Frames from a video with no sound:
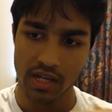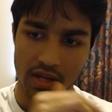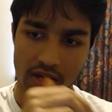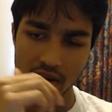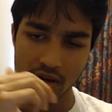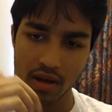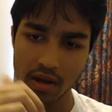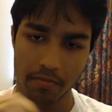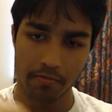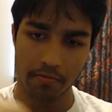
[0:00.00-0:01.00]

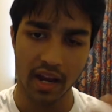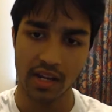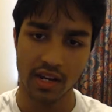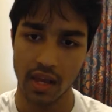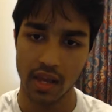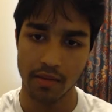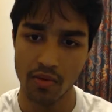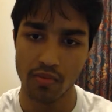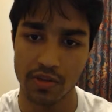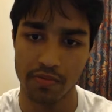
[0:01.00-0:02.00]
and I could name
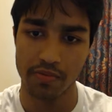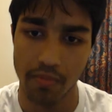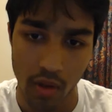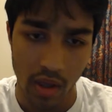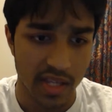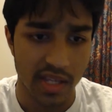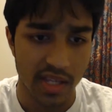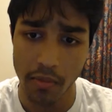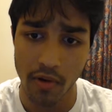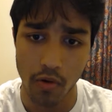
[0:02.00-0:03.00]
numerous people, some
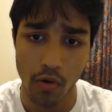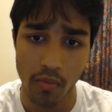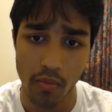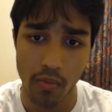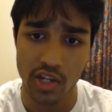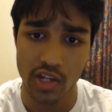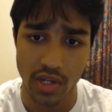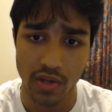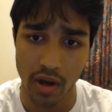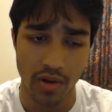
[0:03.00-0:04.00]
of whom actually
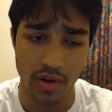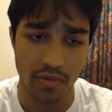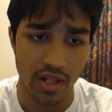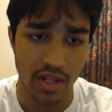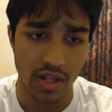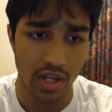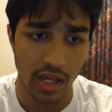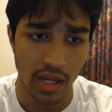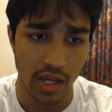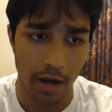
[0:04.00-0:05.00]
went with me to GT
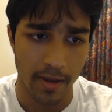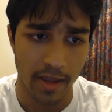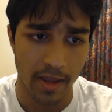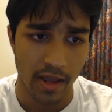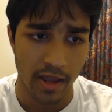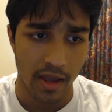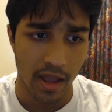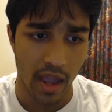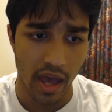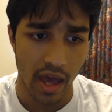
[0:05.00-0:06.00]
Academy,
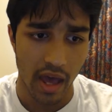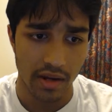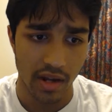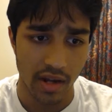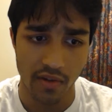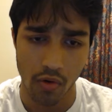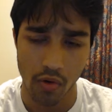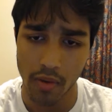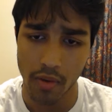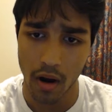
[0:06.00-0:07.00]
and none of
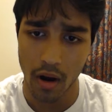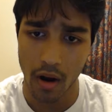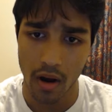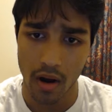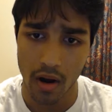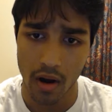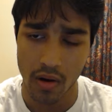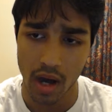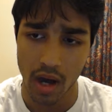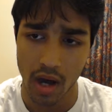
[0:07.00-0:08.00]
whom
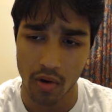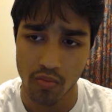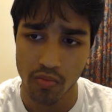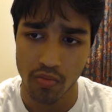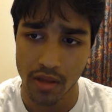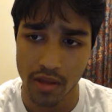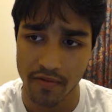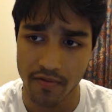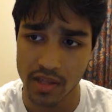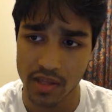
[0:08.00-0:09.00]
are really my
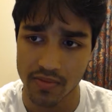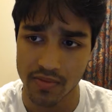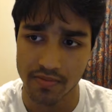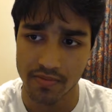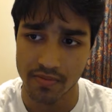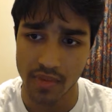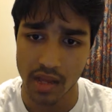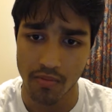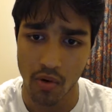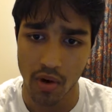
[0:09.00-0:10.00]
friends
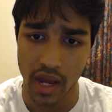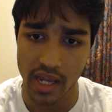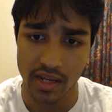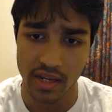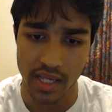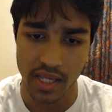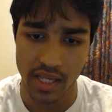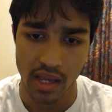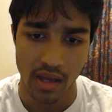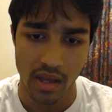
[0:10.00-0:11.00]
anymore, I hate to say,
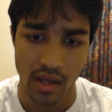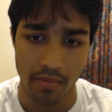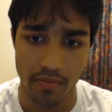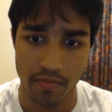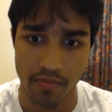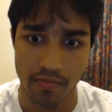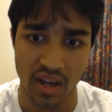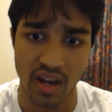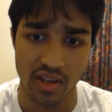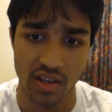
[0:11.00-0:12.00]

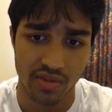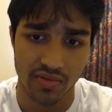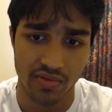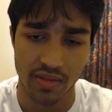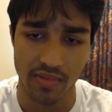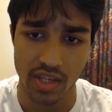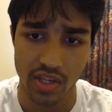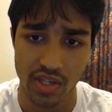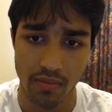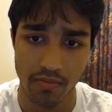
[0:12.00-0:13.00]
because they just
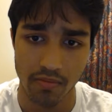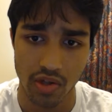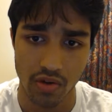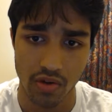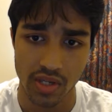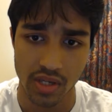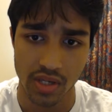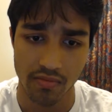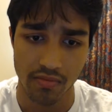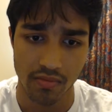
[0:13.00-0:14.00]
simply choose to
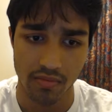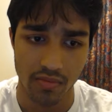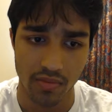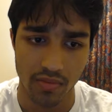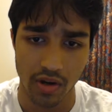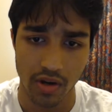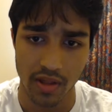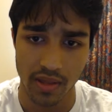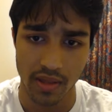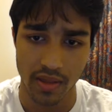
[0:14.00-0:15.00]
treat me
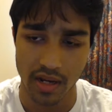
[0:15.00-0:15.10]
like that.